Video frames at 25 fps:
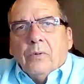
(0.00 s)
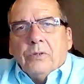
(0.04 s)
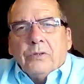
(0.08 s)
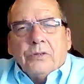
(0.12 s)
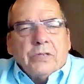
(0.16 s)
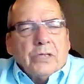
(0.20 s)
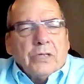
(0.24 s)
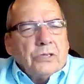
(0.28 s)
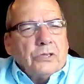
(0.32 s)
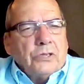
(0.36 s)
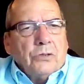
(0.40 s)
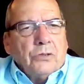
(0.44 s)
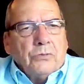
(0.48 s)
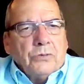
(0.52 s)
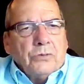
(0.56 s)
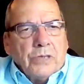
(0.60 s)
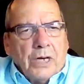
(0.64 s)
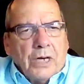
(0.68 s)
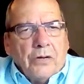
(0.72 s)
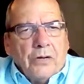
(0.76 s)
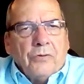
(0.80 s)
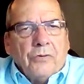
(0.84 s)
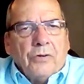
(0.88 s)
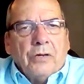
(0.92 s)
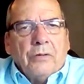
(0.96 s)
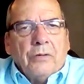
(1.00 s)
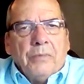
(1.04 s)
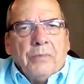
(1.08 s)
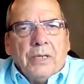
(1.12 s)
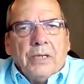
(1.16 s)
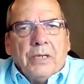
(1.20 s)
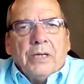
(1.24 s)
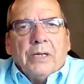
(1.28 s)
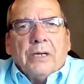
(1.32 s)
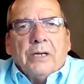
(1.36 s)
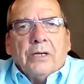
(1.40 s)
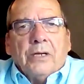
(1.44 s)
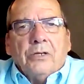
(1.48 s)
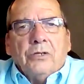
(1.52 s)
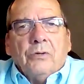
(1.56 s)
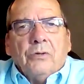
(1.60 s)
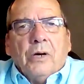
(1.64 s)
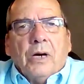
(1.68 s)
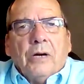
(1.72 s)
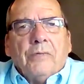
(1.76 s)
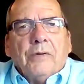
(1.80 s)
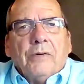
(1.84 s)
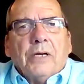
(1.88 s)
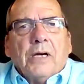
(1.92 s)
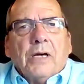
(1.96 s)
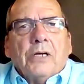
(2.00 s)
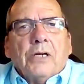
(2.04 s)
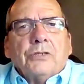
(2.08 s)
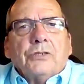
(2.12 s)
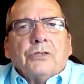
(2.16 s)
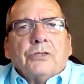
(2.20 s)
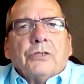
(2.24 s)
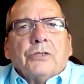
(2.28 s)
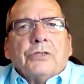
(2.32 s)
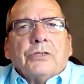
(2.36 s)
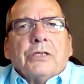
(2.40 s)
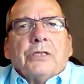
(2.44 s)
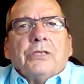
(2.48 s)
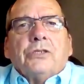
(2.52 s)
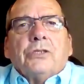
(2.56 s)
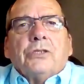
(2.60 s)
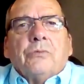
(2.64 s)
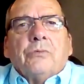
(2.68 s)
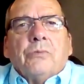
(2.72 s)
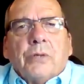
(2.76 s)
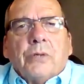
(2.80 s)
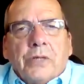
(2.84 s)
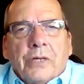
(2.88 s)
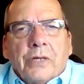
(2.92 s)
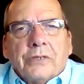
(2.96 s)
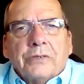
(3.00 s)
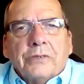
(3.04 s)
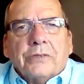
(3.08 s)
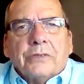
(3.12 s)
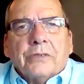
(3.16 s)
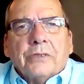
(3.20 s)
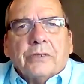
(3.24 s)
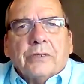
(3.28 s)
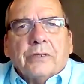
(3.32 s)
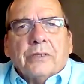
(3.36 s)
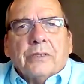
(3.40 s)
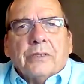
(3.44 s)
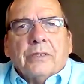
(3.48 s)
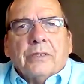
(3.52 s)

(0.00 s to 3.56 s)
We sit you down in a meeting and you have a consultation with us.